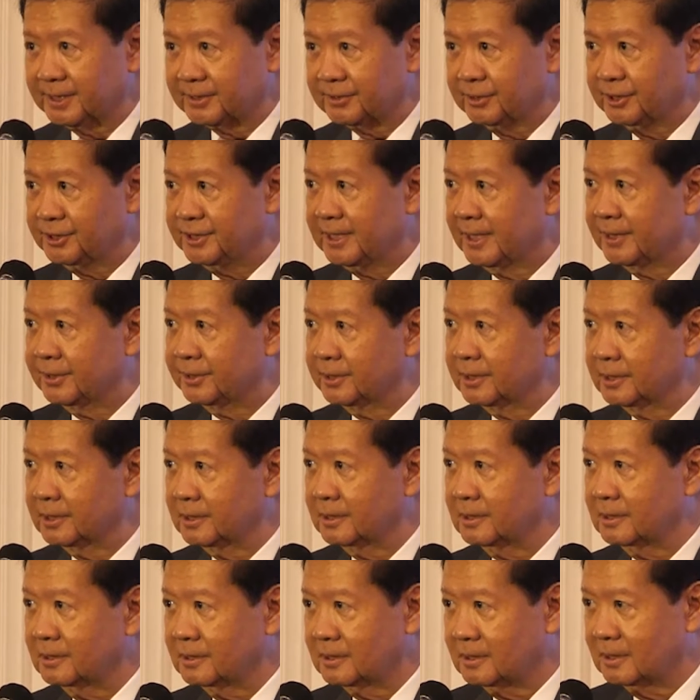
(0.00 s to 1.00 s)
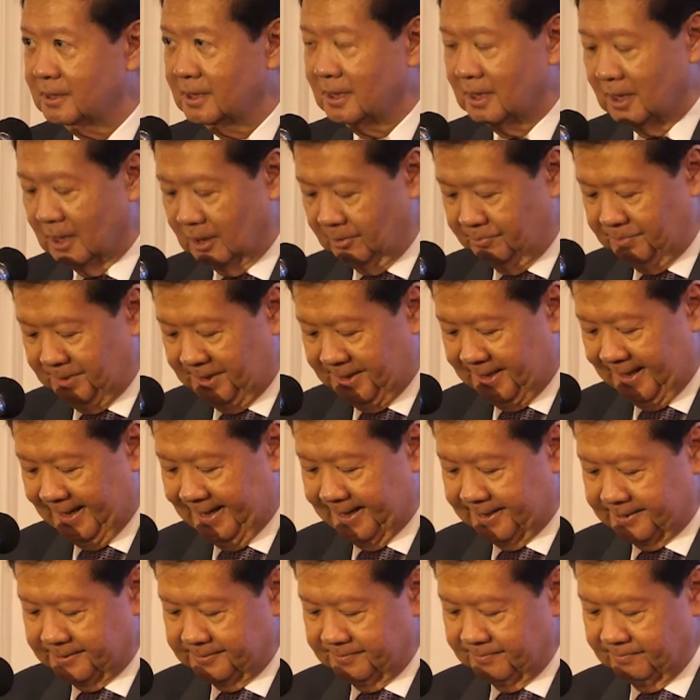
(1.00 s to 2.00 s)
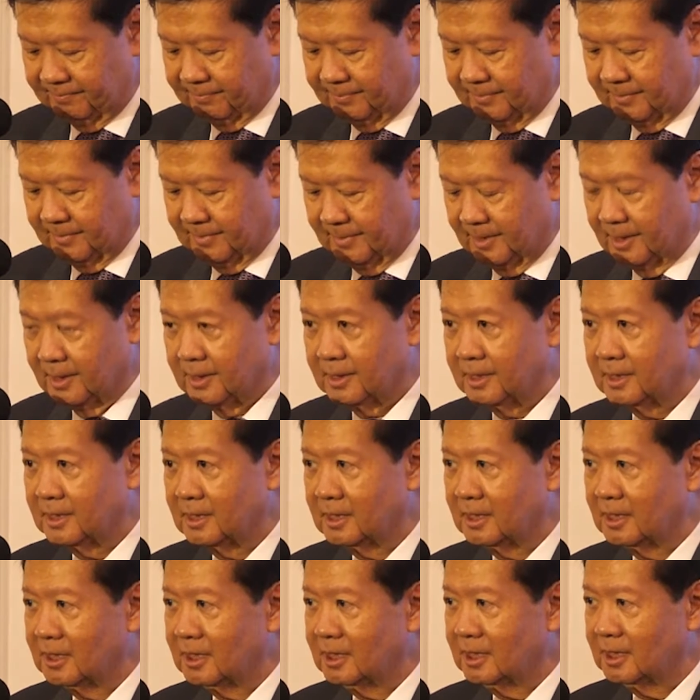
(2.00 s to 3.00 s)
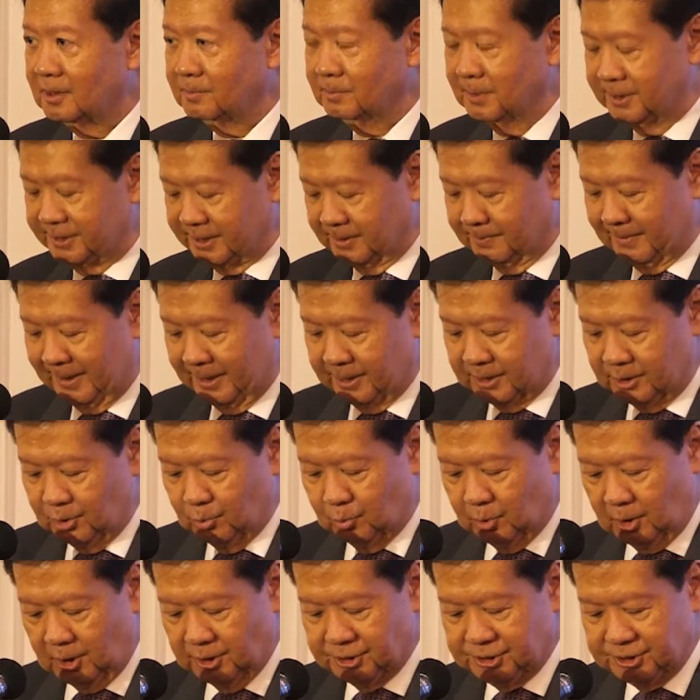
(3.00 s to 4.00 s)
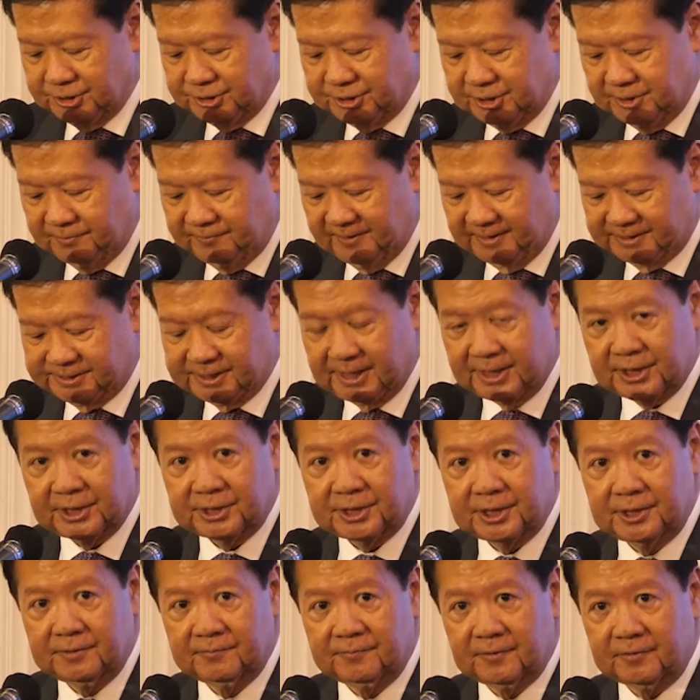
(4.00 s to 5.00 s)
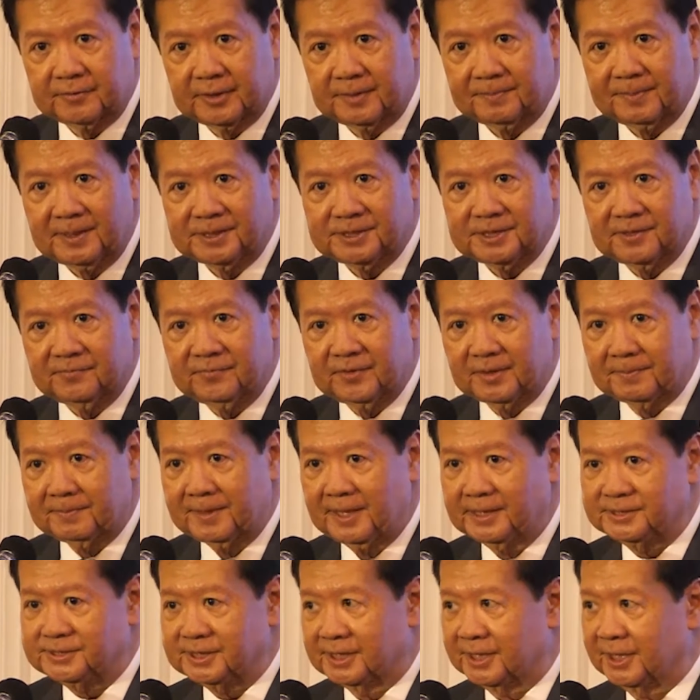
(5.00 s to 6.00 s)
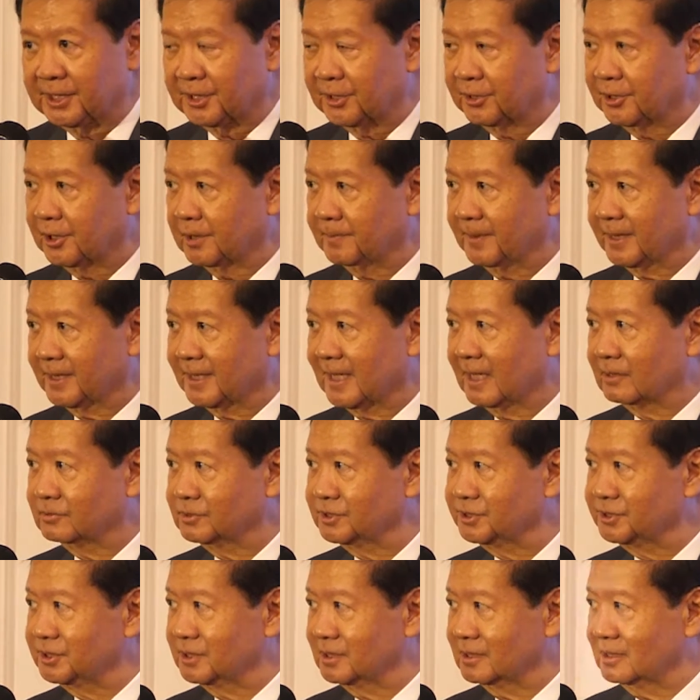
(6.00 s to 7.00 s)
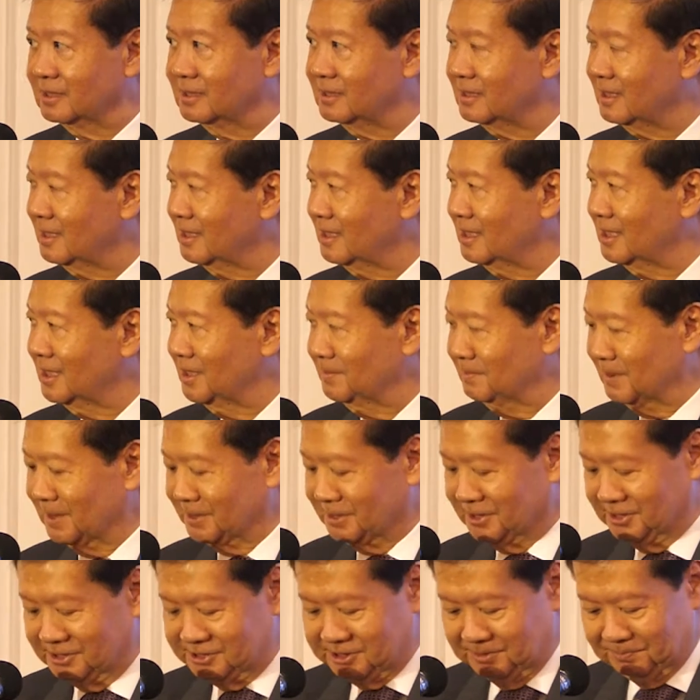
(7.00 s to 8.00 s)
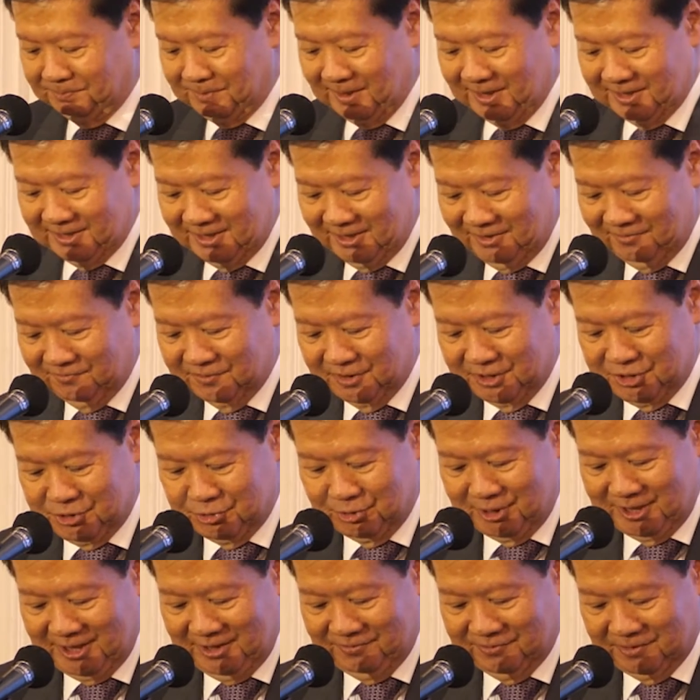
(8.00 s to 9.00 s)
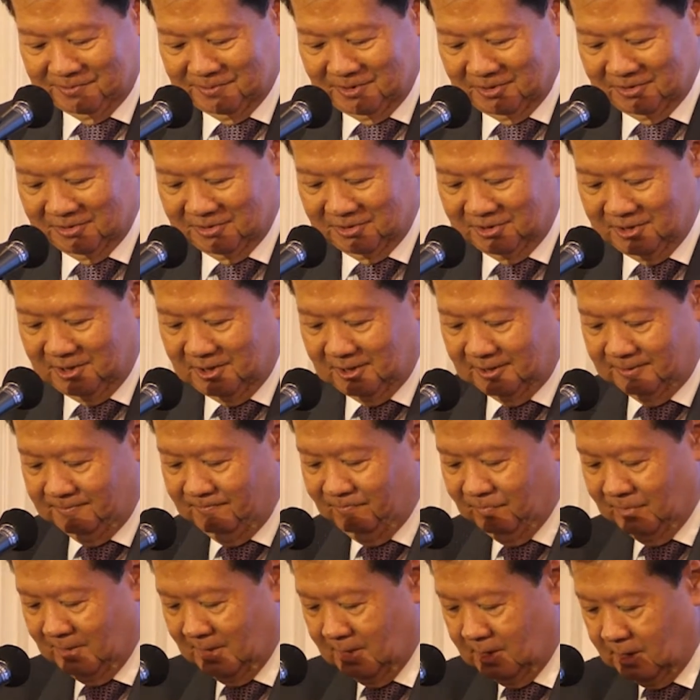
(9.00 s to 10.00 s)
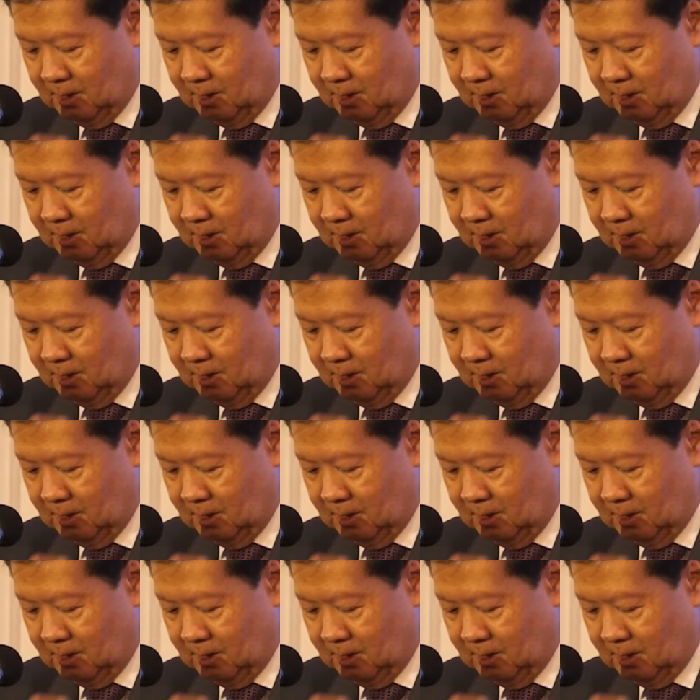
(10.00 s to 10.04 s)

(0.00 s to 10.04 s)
Secretary General of MIDEC, Mr. Michael Walsh, Chief Executive of the Pacific Basin Economic Council, participating virtually from Hong Kong,